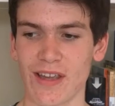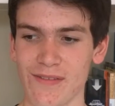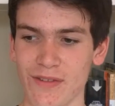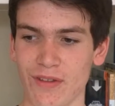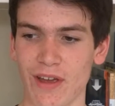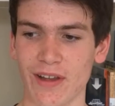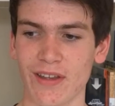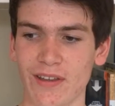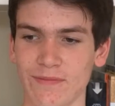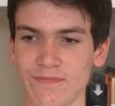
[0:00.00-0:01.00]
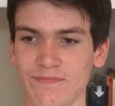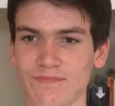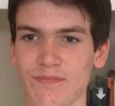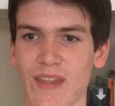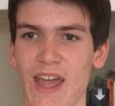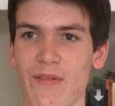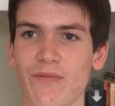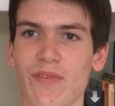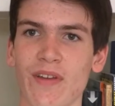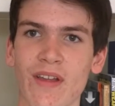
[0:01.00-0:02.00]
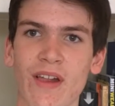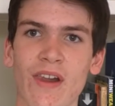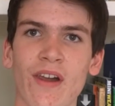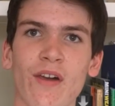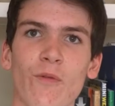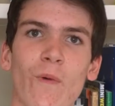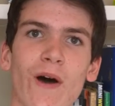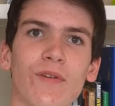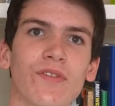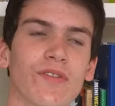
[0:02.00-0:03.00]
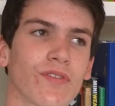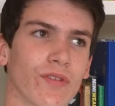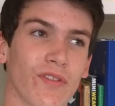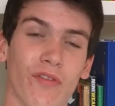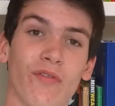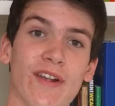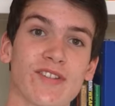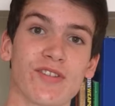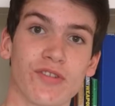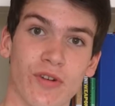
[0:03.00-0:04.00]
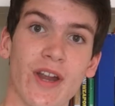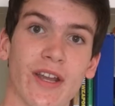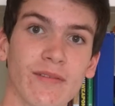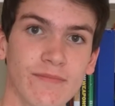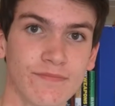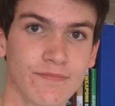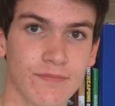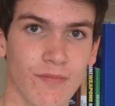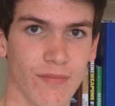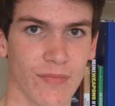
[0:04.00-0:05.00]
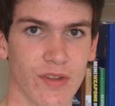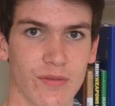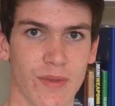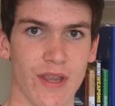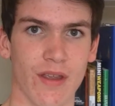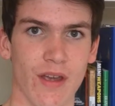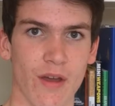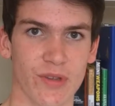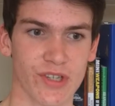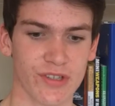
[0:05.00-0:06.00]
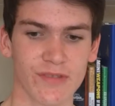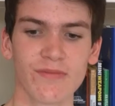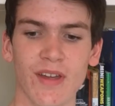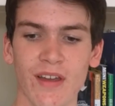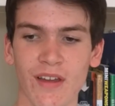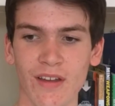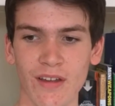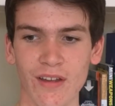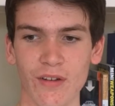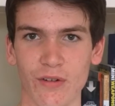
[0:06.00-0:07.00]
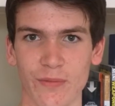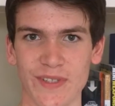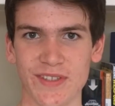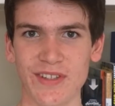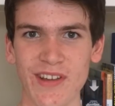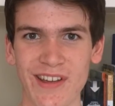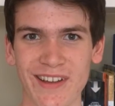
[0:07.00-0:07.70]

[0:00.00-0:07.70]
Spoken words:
if you like. And whilst Doctor Strange is training to be a magician or a wizard,